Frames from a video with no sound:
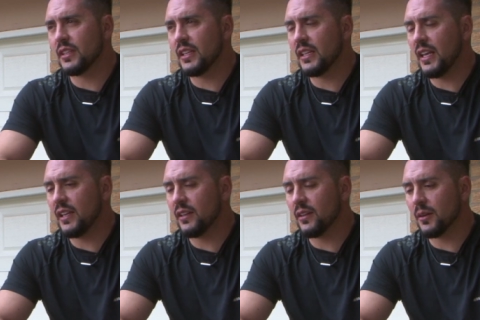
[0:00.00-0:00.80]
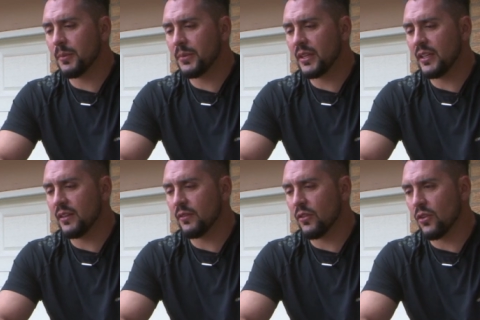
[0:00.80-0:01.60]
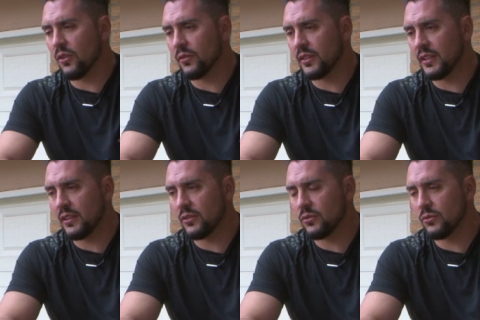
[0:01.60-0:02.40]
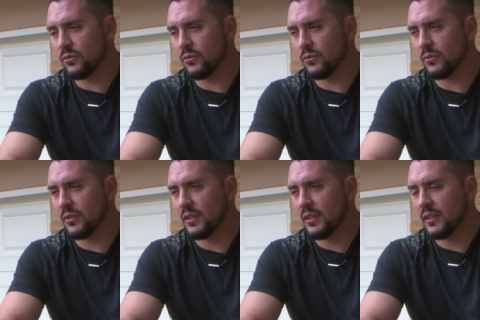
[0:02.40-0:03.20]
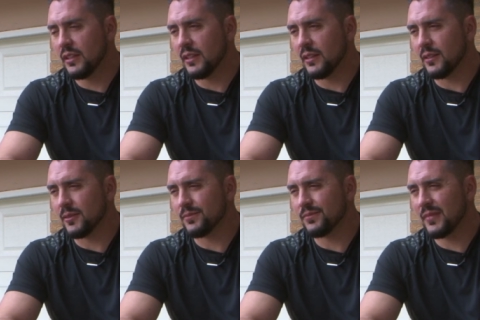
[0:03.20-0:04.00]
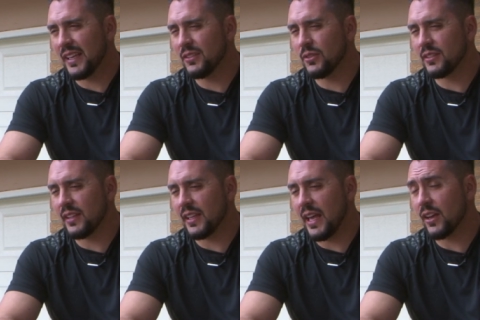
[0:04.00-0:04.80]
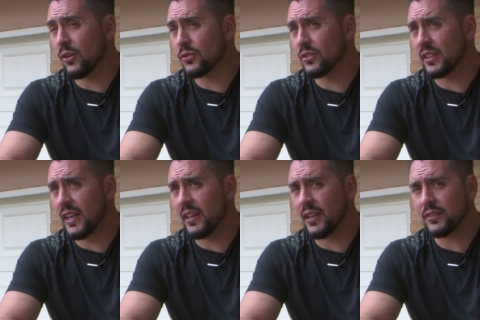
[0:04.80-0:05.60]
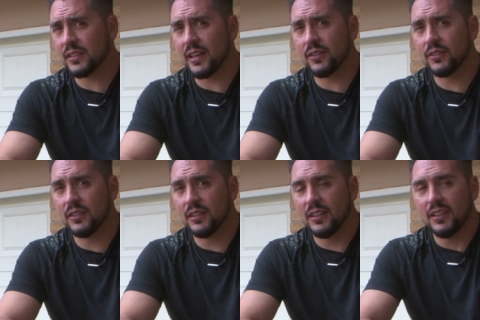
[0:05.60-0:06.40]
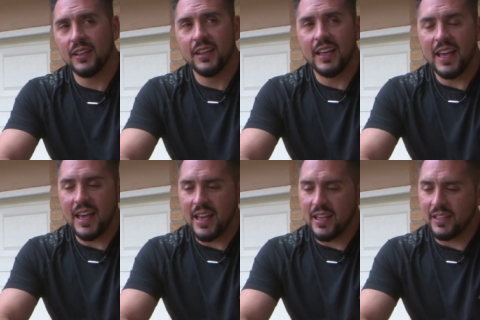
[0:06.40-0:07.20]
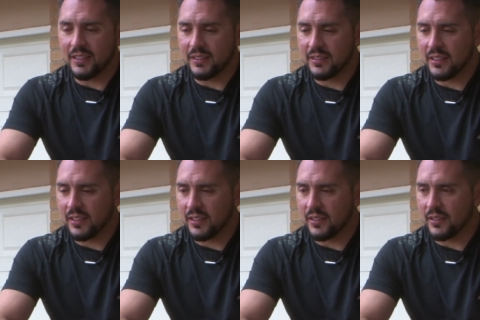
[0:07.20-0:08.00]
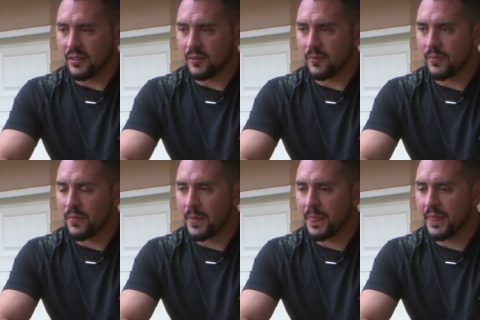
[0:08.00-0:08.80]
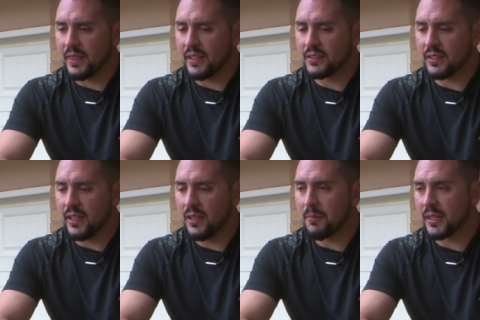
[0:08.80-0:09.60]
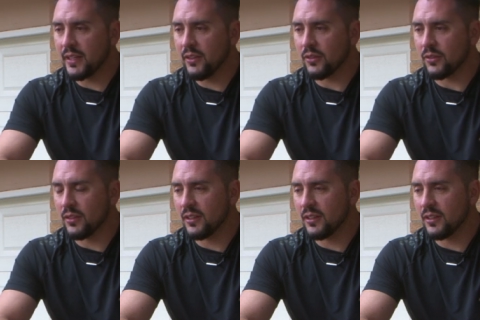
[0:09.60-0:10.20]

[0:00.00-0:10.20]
that ended up getting involved into, I guess you could say, the gang culture and the gang lifestyle. And they said, "Hey, Mateo,